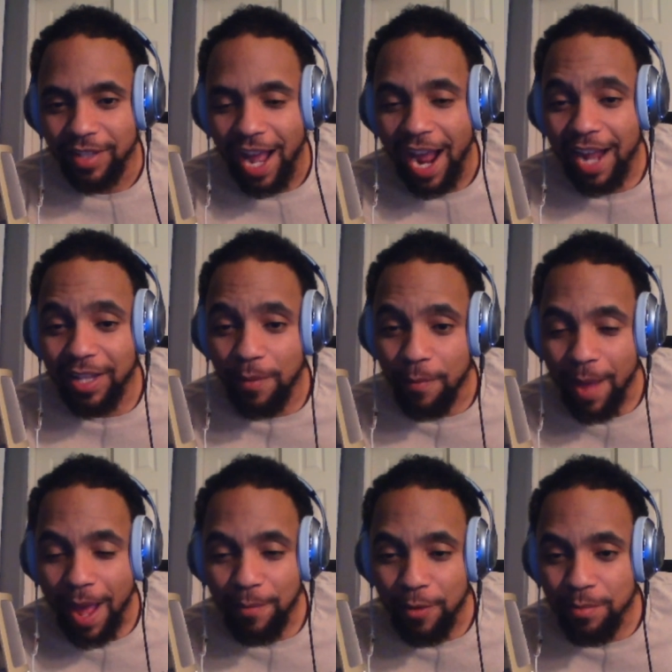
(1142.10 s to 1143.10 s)
I had the
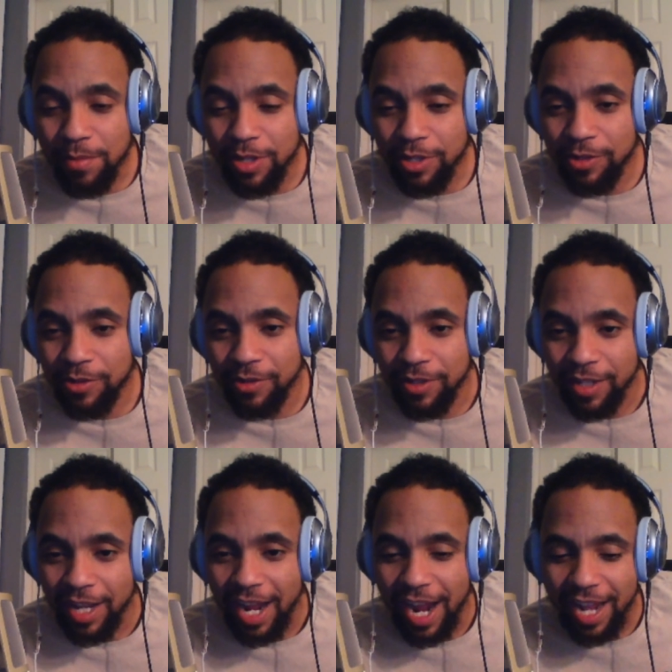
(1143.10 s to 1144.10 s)
Batmobile,
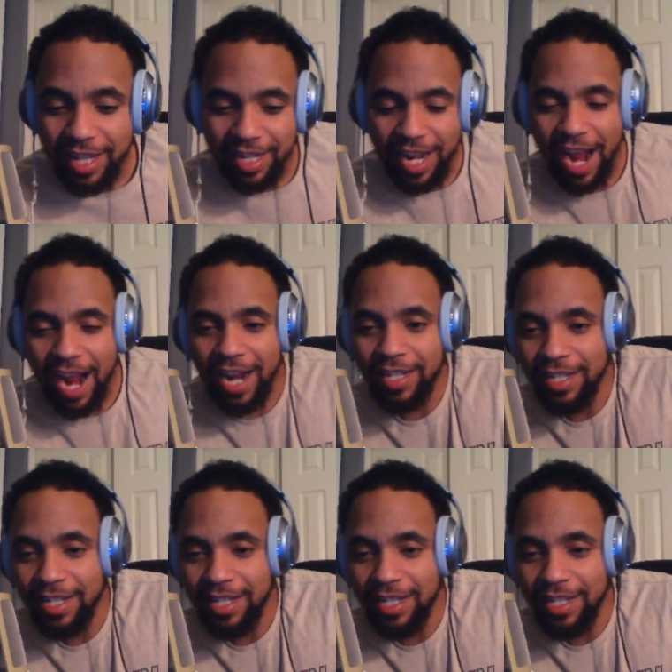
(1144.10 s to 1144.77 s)
and then I had